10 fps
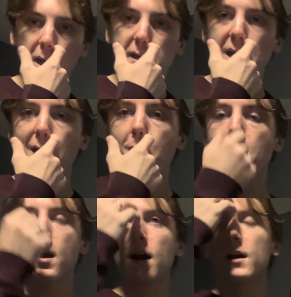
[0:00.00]
Now,
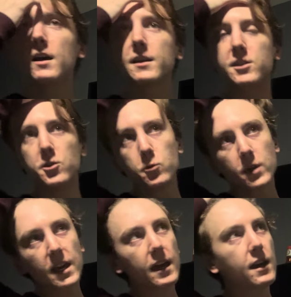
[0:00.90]
you
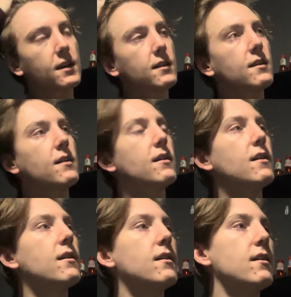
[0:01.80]
can
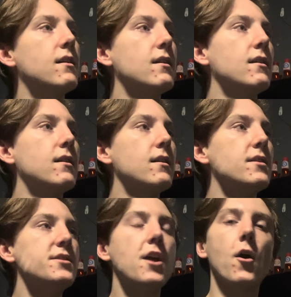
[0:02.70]

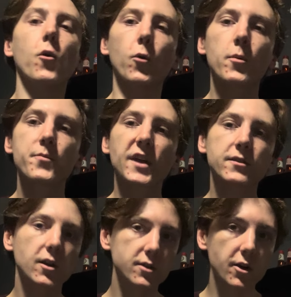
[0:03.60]
know that
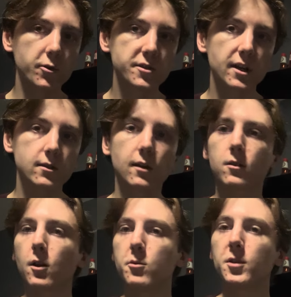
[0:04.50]
there are donors out there
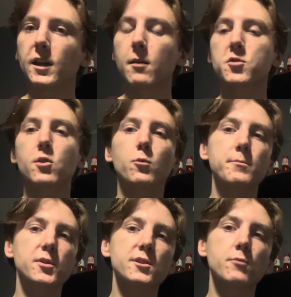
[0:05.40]
globally. I'm sure
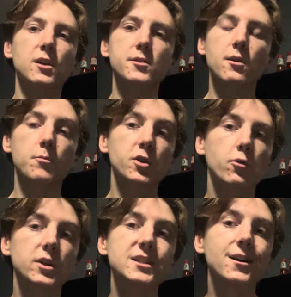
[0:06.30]
1+1 El
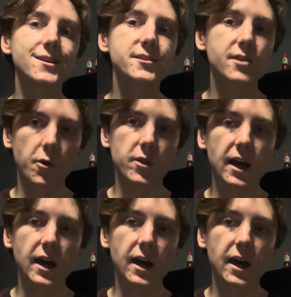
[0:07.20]
Salvador does know